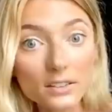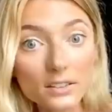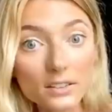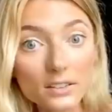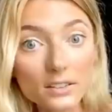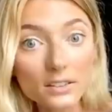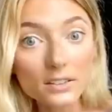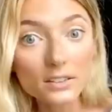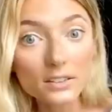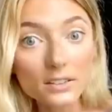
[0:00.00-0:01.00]

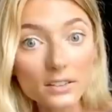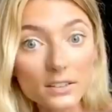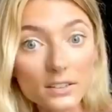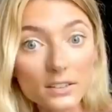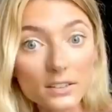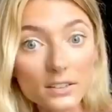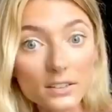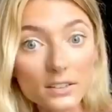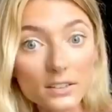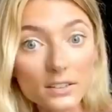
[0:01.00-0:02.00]

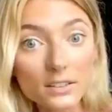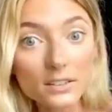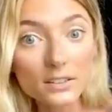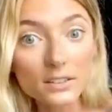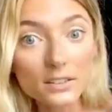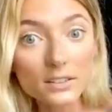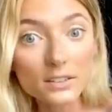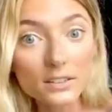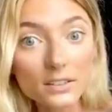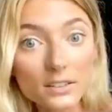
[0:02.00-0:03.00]

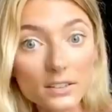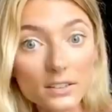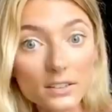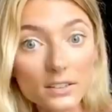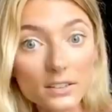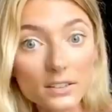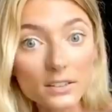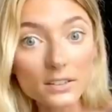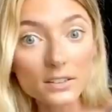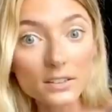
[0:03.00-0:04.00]

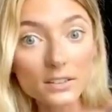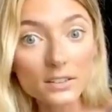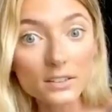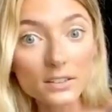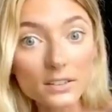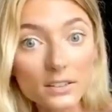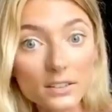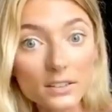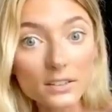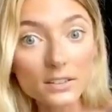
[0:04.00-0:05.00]

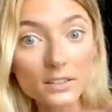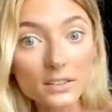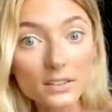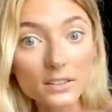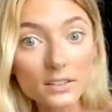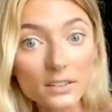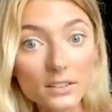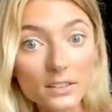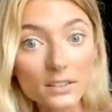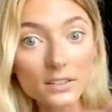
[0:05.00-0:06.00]

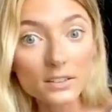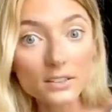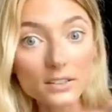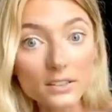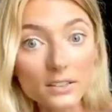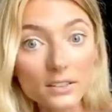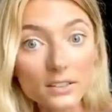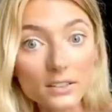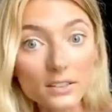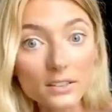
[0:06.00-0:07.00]

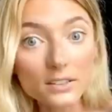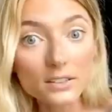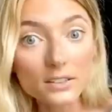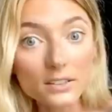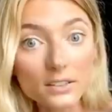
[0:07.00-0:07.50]
This person isn't speaking.